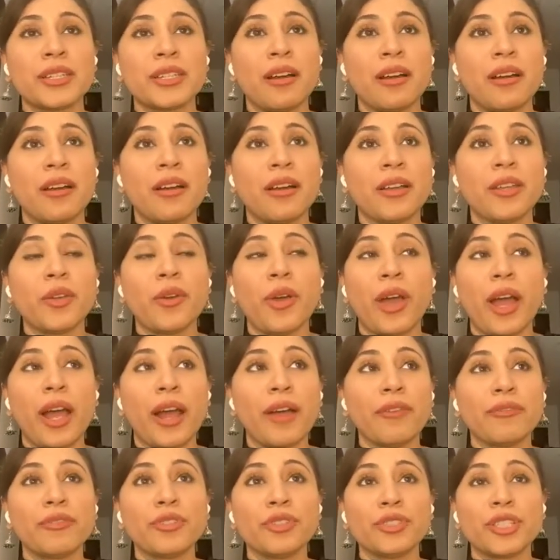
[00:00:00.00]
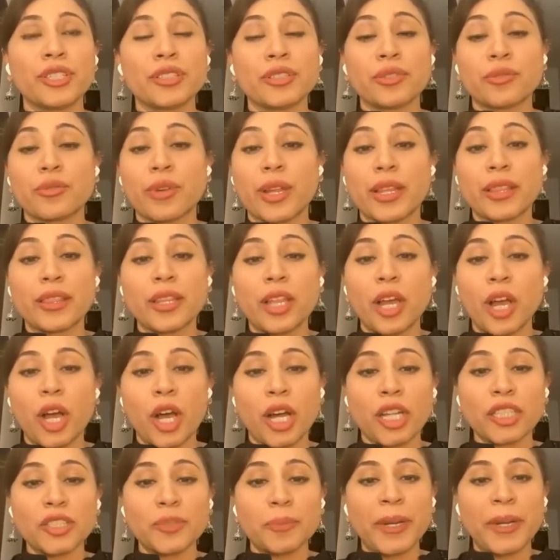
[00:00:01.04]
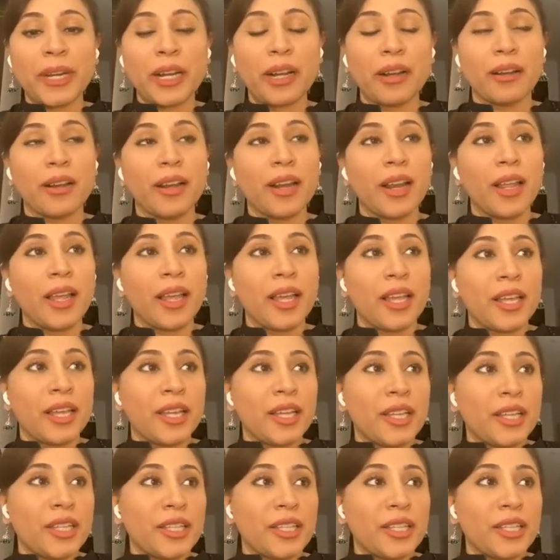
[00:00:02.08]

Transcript: you have to just run the hospital.